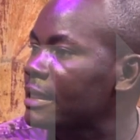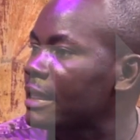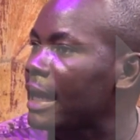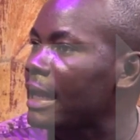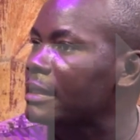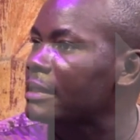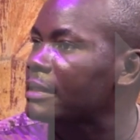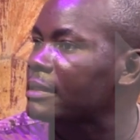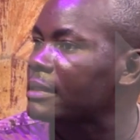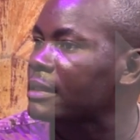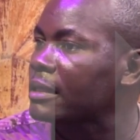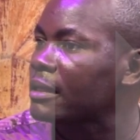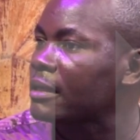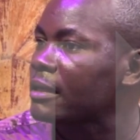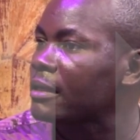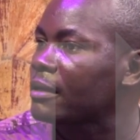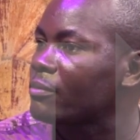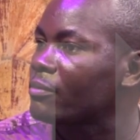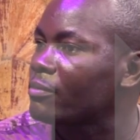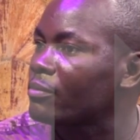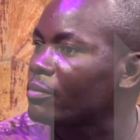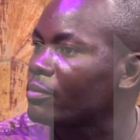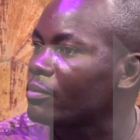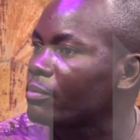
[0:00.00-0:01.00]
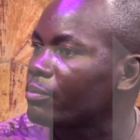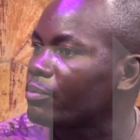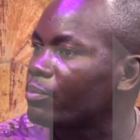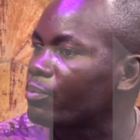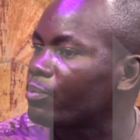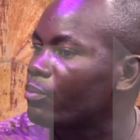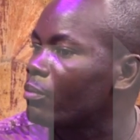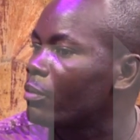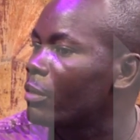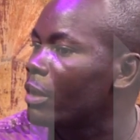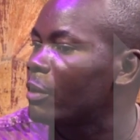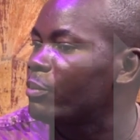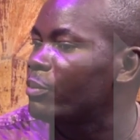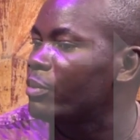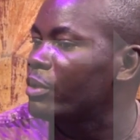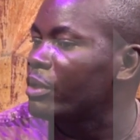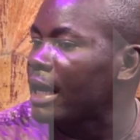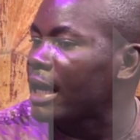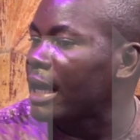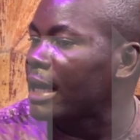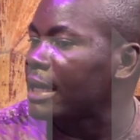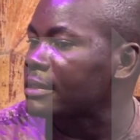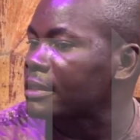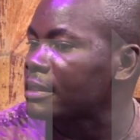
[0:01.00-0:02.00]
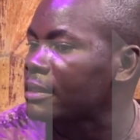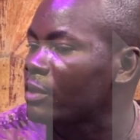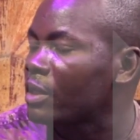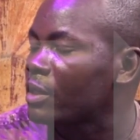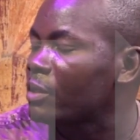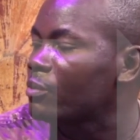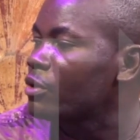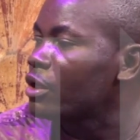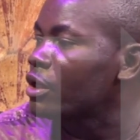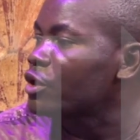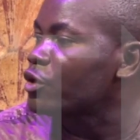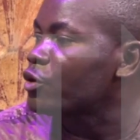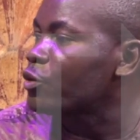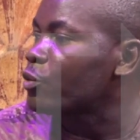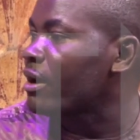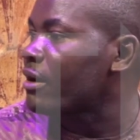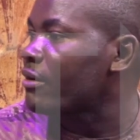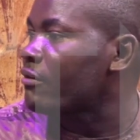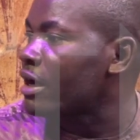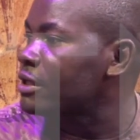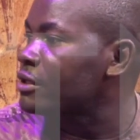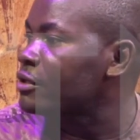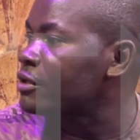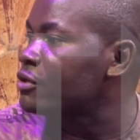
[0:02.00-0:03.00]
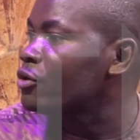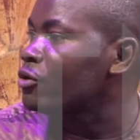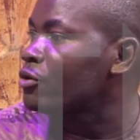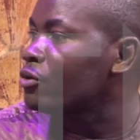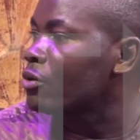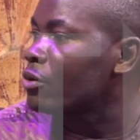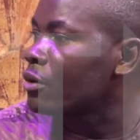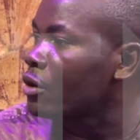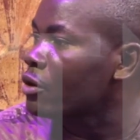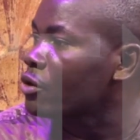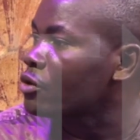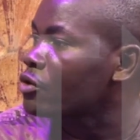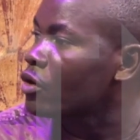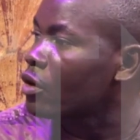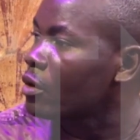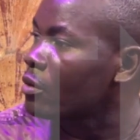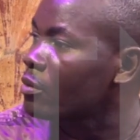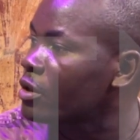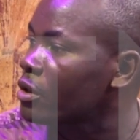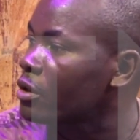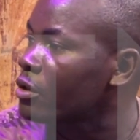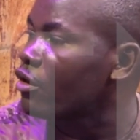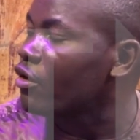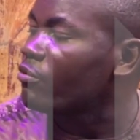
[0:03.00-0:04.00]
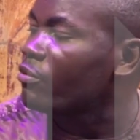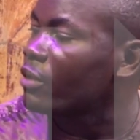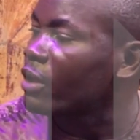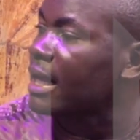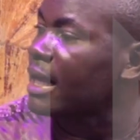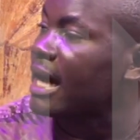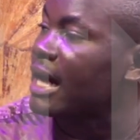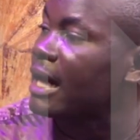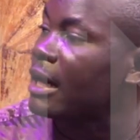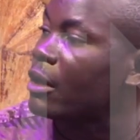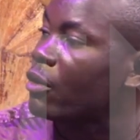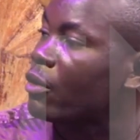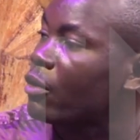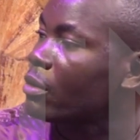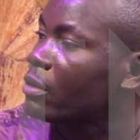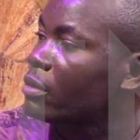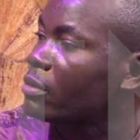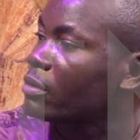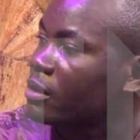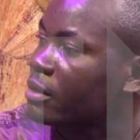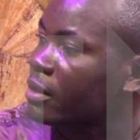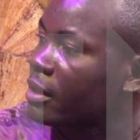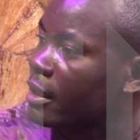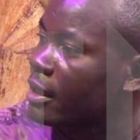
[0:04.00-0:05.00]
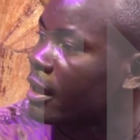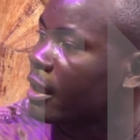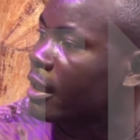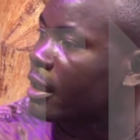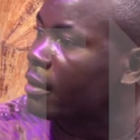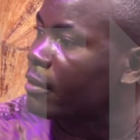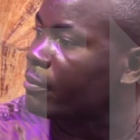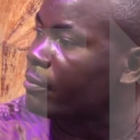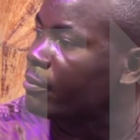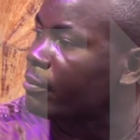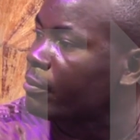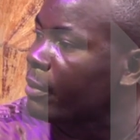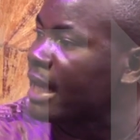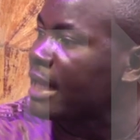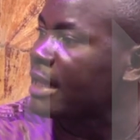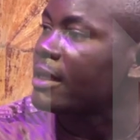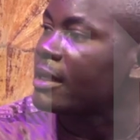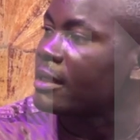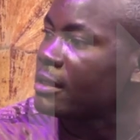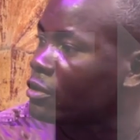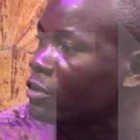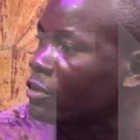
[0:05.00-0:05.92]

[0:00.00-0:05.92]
that maybe a supervisory role or something, government can mandate the